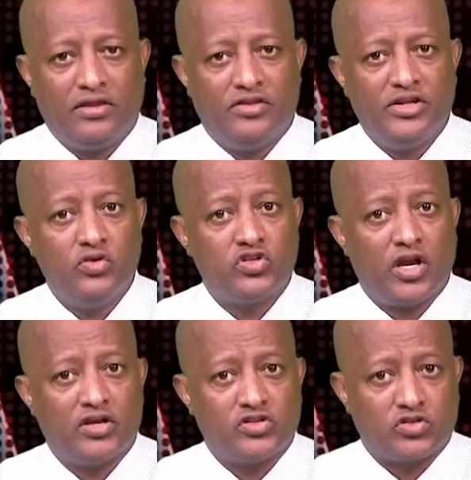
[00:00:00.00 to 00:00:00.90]
The new
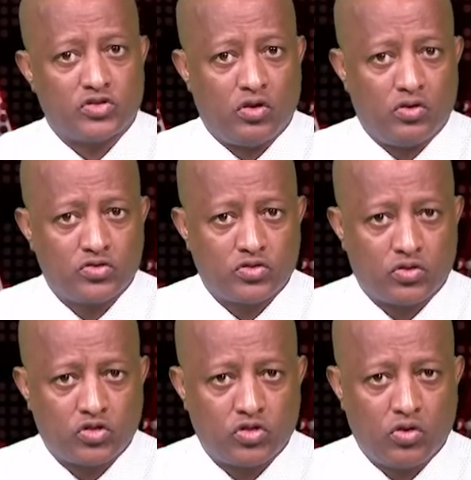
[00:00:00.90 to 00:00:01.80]
charges
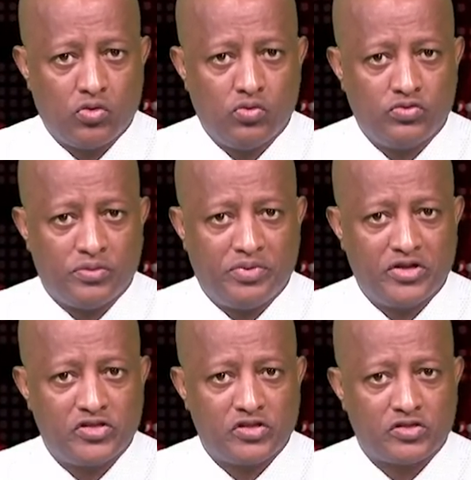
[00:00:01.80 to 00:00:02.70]
also show the
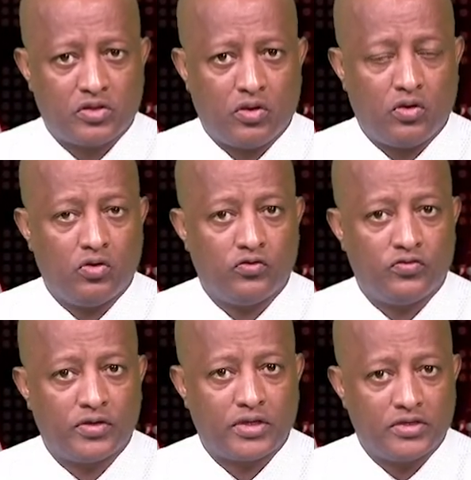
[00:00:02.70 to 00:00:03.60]
purchase
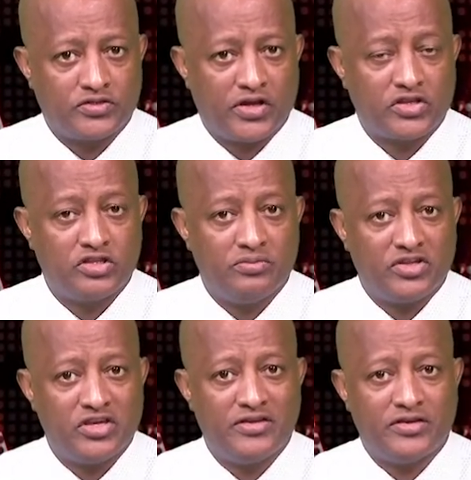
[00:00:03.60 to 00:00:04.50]
of construction
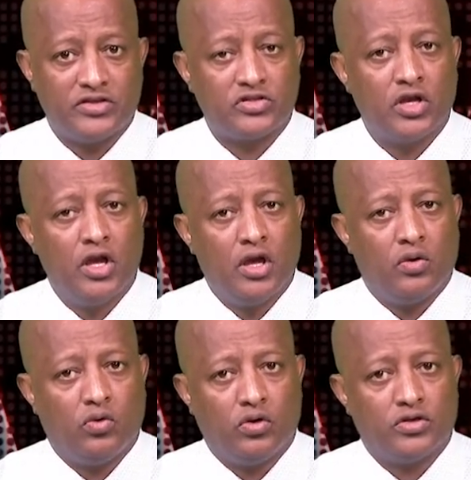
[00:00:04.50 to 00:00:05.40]
machineries
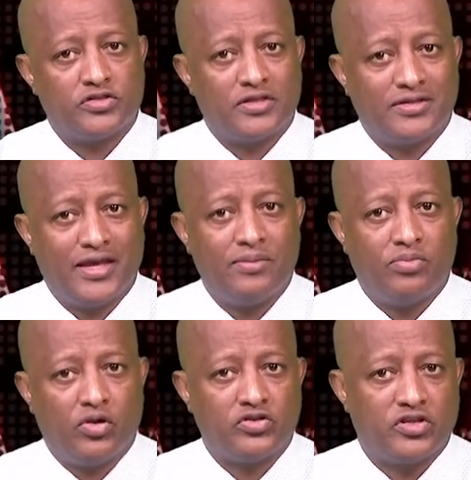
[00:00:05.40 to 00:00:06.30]
worth
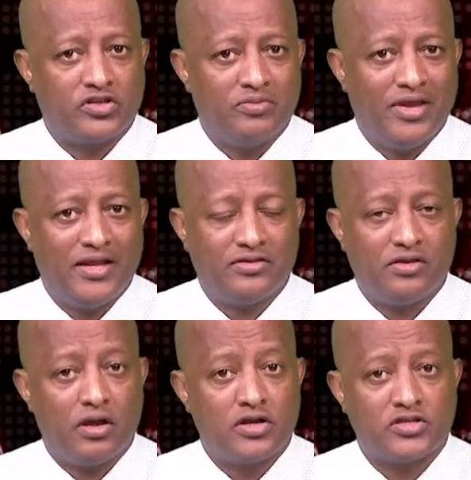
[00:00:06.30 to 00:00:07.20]
$10.6 million
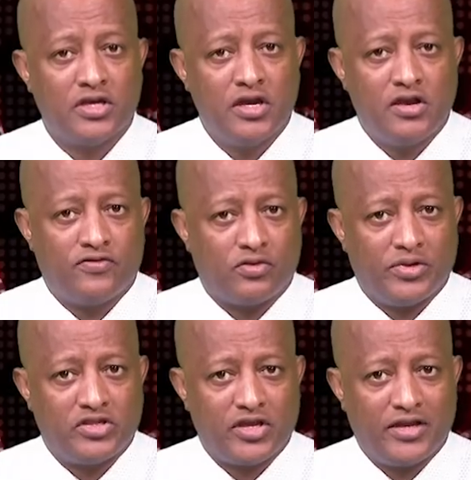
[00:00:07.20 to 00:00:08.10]
from
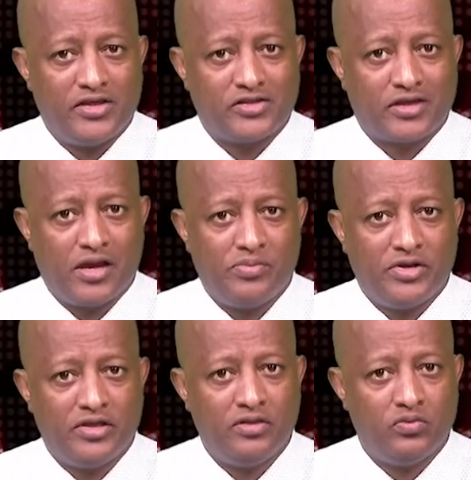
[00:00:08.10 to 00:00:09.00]
a Chinese
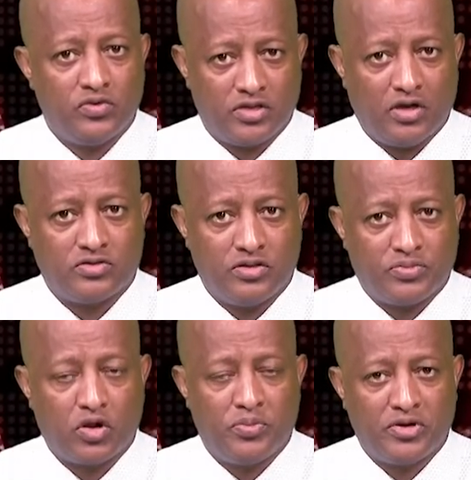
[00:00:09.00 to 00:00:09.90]
company without the
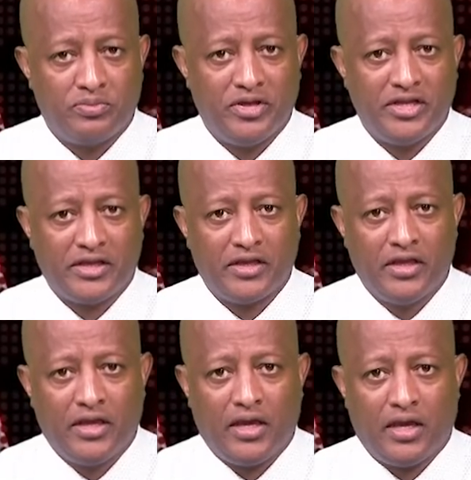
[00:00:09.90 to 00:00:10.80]
proper bidding.
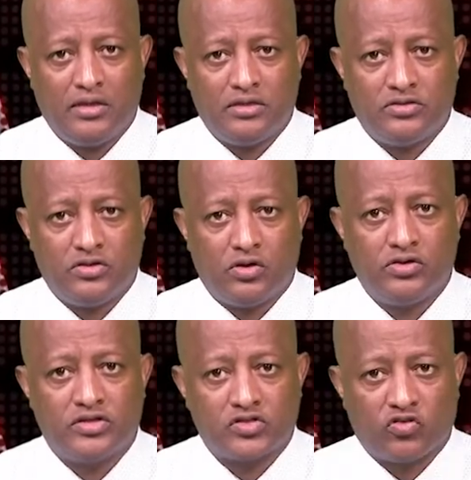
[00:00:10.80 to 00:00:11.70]
Under the
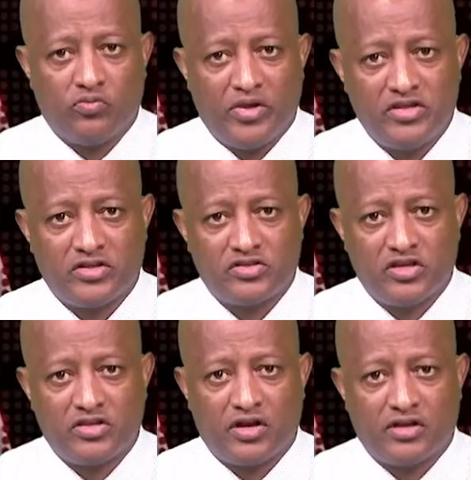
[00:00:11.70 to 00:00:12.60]
orders of Major
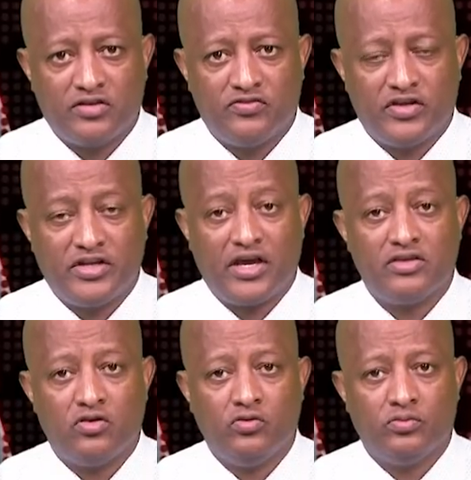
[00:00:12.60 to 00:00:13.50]
General Kunfe
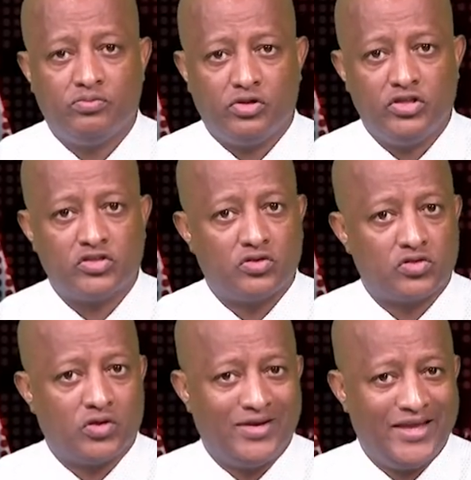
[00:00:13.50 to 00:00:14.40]
Danyo, police
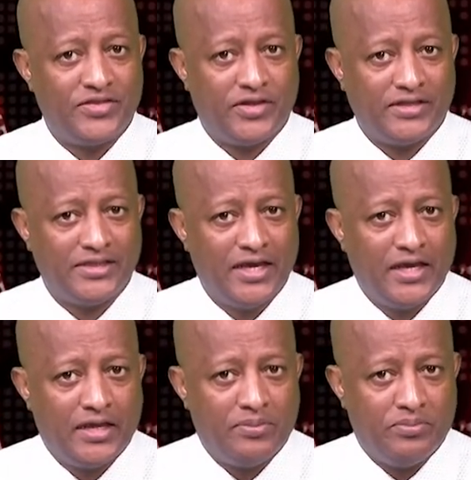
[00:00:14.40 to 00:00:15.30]
also alleged that
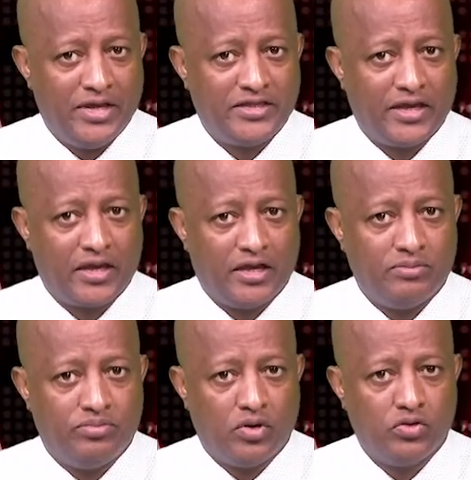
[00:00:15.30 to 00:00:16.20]
METEC
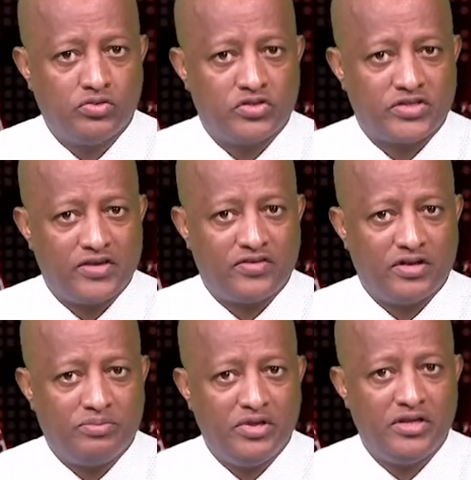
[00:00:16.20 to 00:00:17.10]
had bought
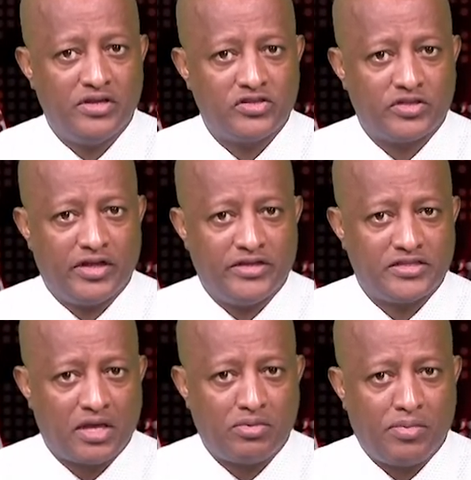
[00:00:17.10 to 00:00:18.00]
several buildings in
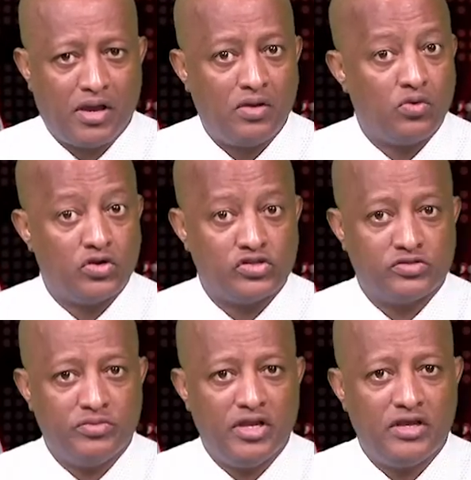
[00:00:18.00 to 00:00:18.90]
Addis Ababa
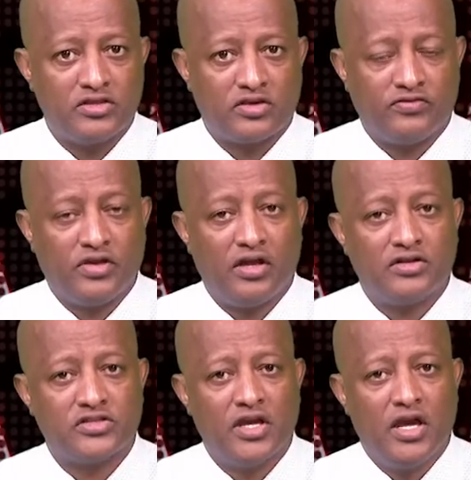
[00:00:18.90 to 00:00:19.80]
worth millions of
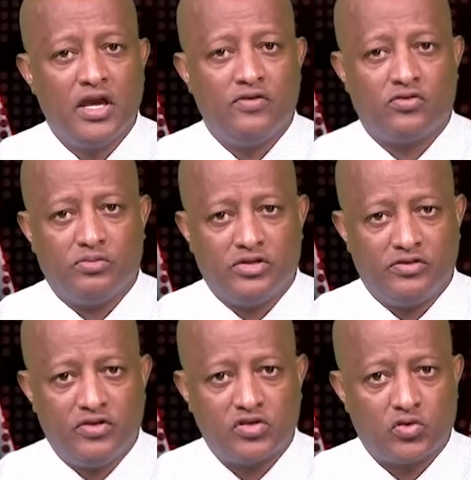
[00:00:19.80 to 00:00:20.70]
dollars from
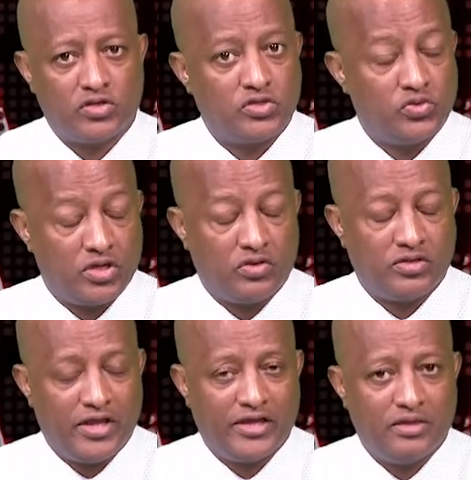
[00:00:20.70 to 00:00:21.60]
individuals
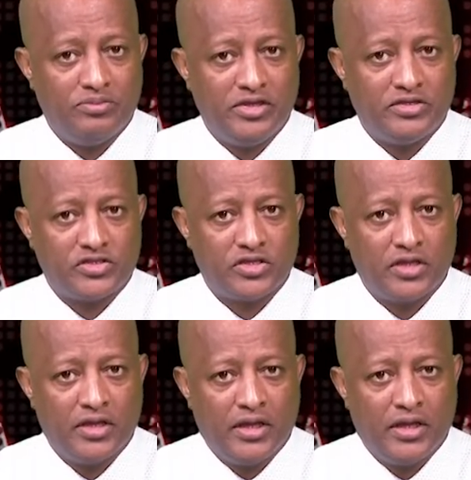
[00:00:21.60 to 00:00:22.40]
without legal bids.